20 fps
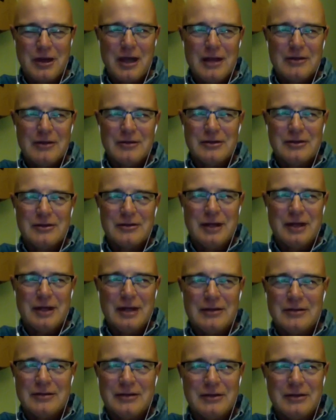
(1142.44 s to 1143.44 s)

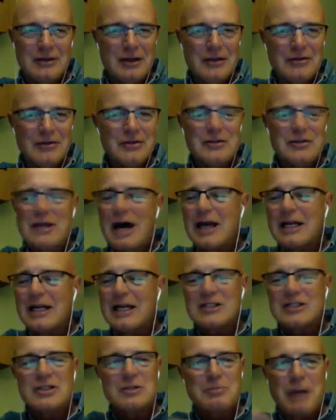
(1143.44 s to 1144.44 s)
to not
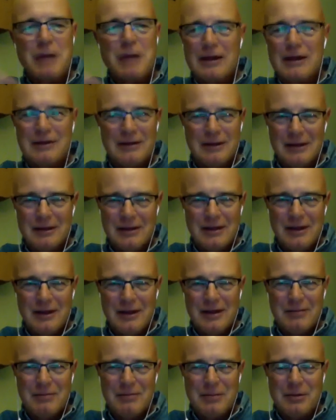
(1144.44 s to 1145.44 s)
expect
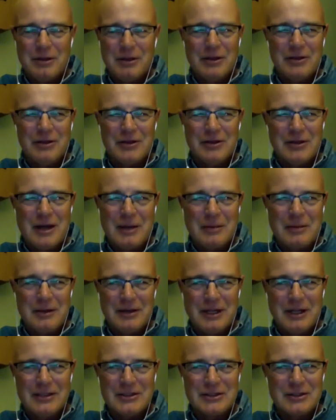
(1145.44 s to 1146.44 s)
people in the
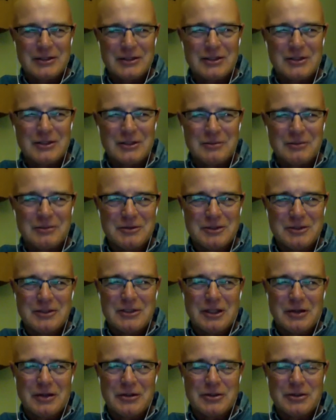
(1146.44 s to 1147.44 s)
domination system to
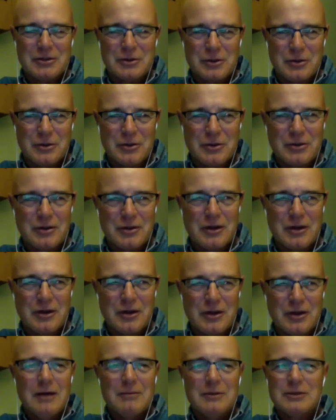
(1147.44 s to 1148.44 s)
tell the truth,
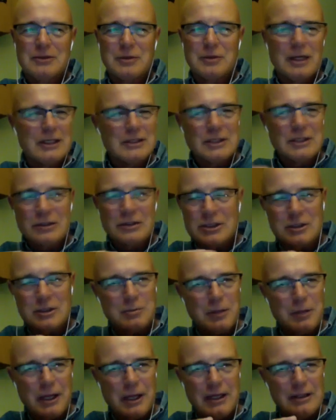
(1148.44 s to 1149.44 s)
but to realize they're
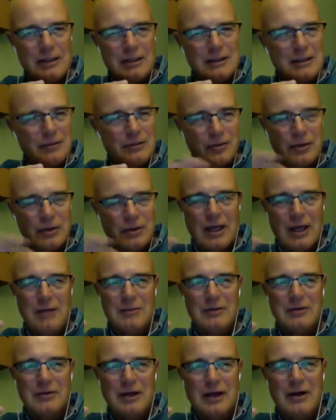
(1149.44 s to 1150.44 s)
just playing a different
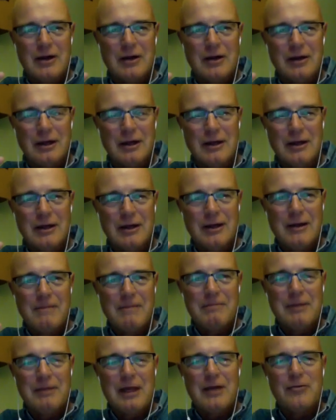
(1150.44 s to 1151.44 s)
game entirely.
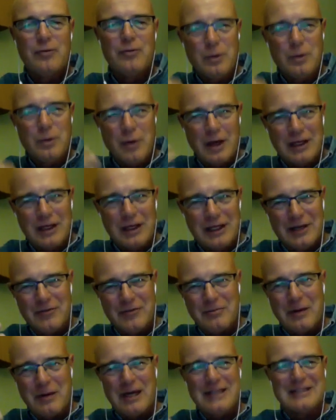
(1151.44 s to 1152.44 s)
And if we want to
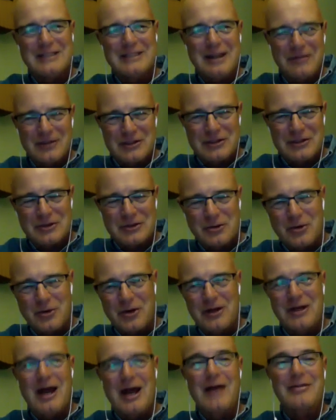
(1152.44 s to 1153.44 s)
live by a seventh
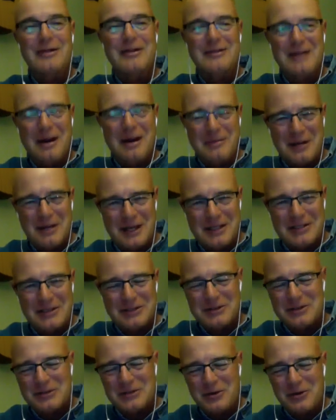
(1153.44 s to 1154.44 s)
story, not the
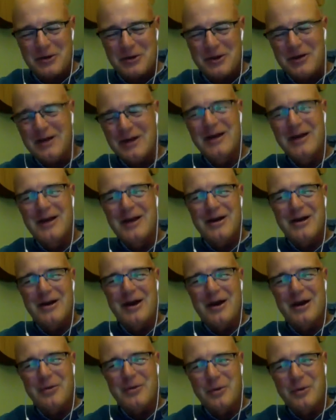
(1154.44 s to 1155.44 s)
domination story,
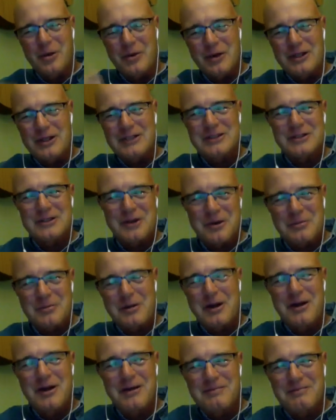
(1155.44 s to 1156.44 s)
we're going to start
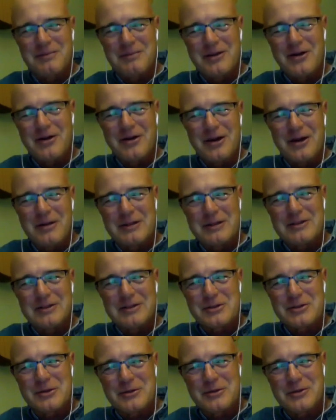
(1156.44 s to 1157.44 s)
by caring about the
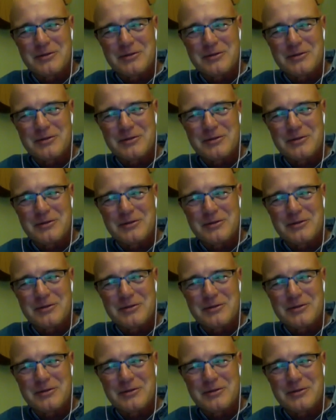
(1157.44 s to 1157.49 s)
truth.